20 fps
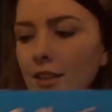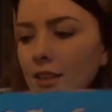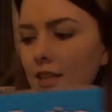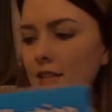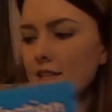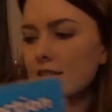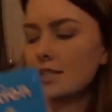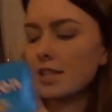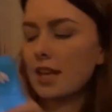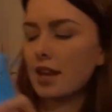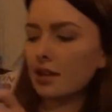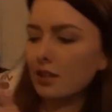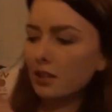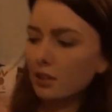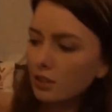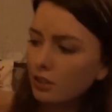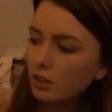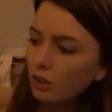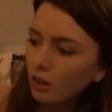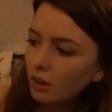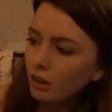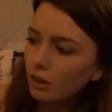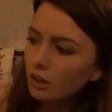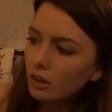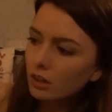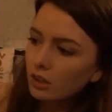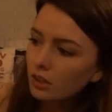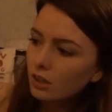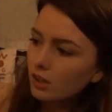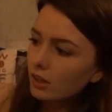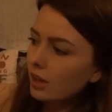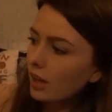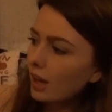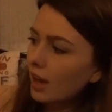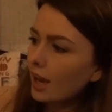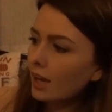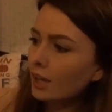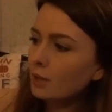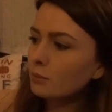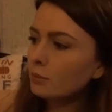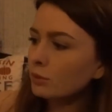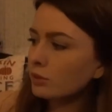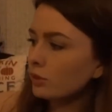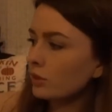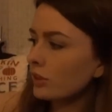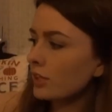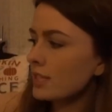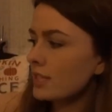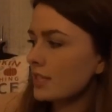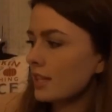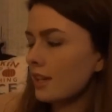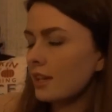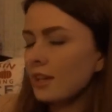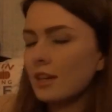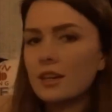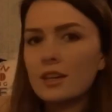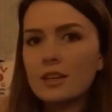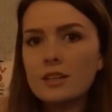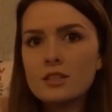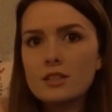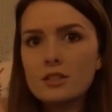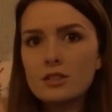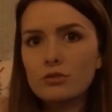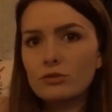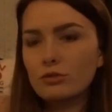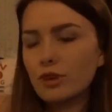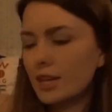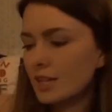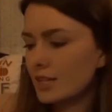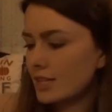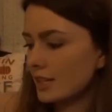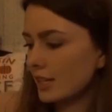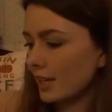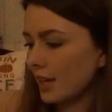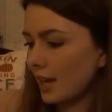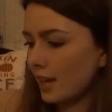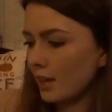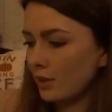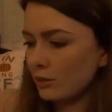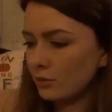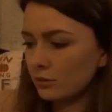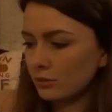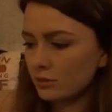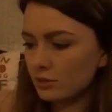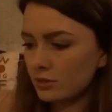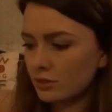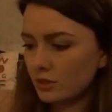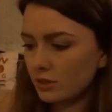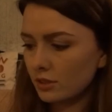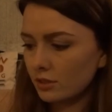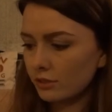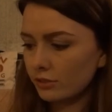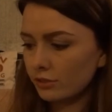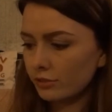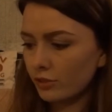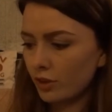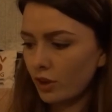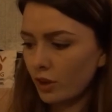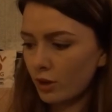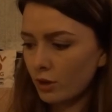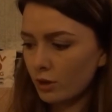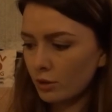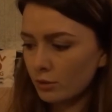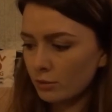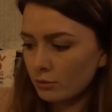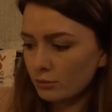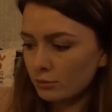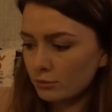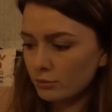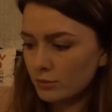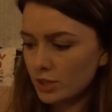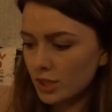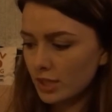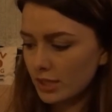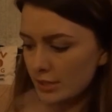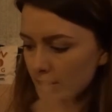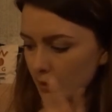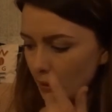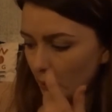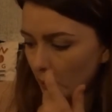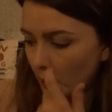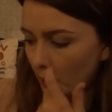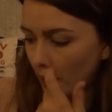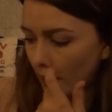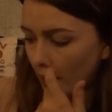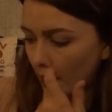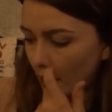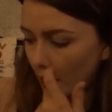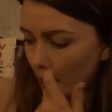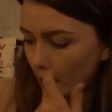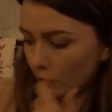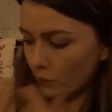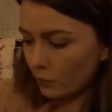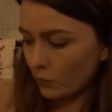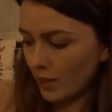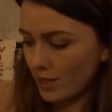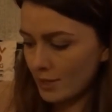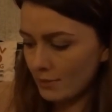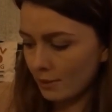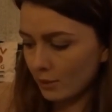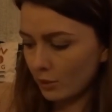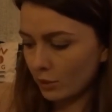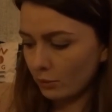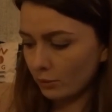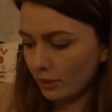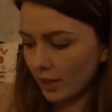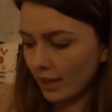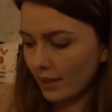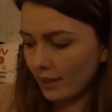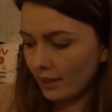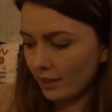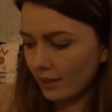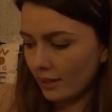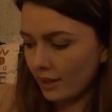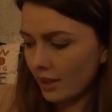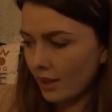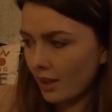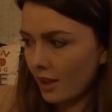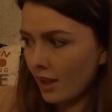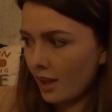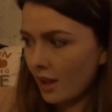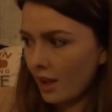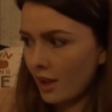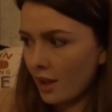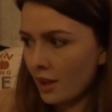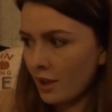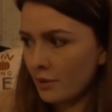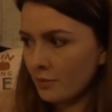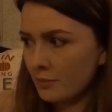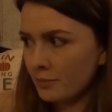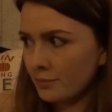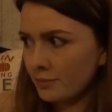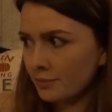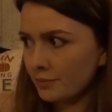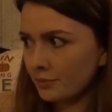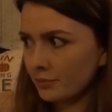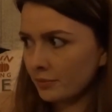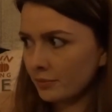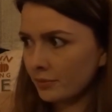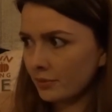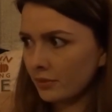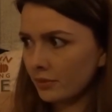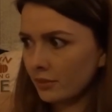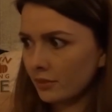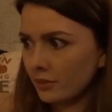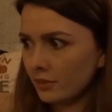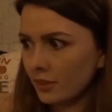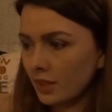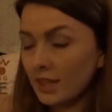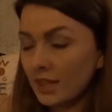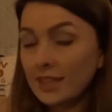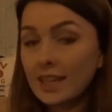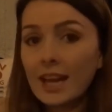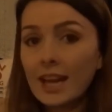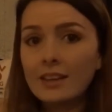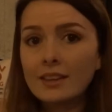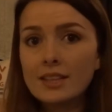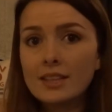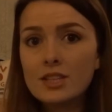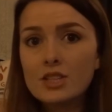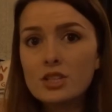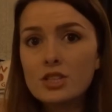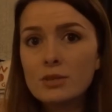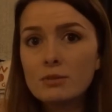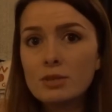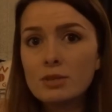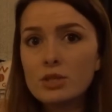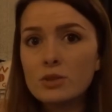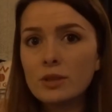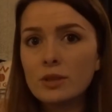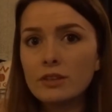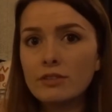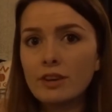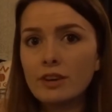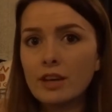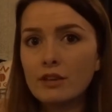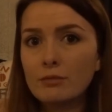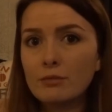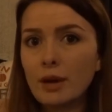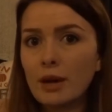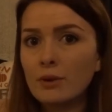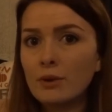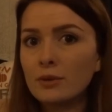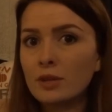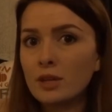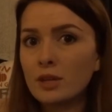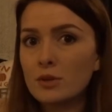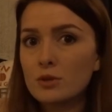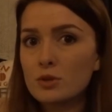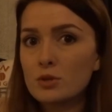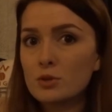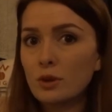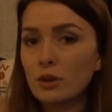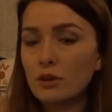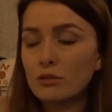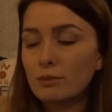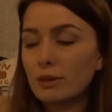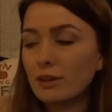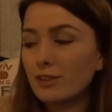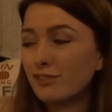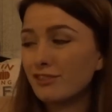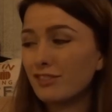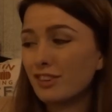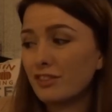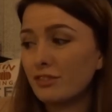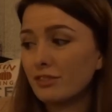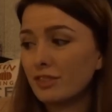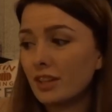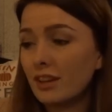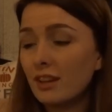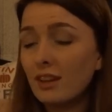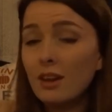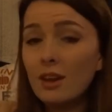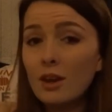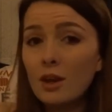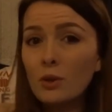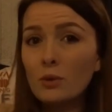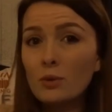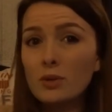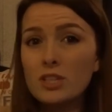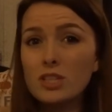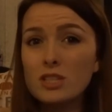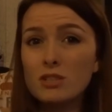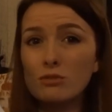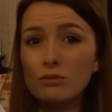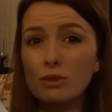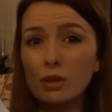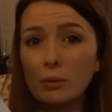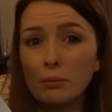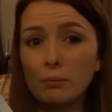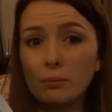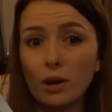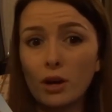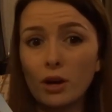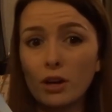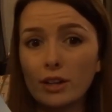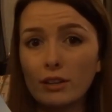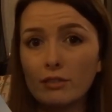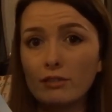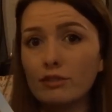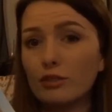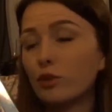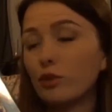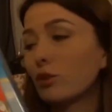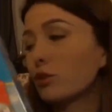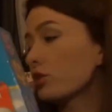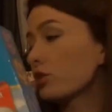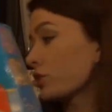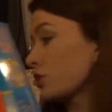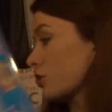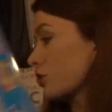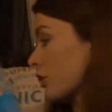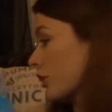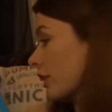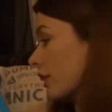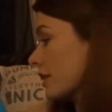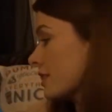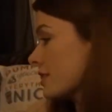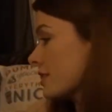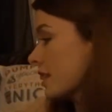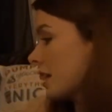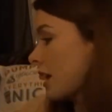this set, you've got Animal Noises, Race to Count, Farm, Jigsaw, and Where's My Cupcake? This should have been £25 and it's £12.50, which is a real bargain for Orchard toys.